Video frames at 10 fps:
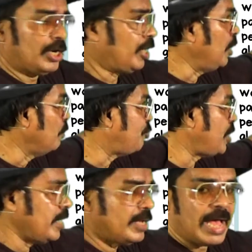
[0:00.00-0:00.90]
nu
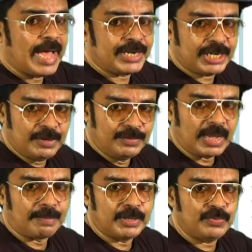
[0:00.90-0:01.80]
G and nu
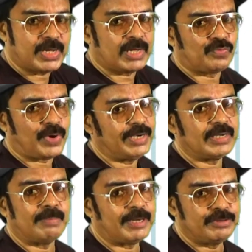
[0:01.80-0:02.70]
W, we can find
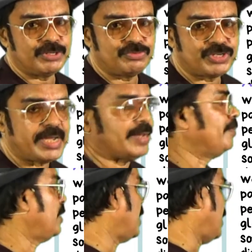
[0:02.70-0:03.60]
W nu G.
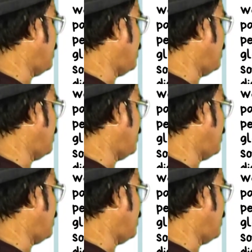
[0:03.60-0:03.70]
Yeah.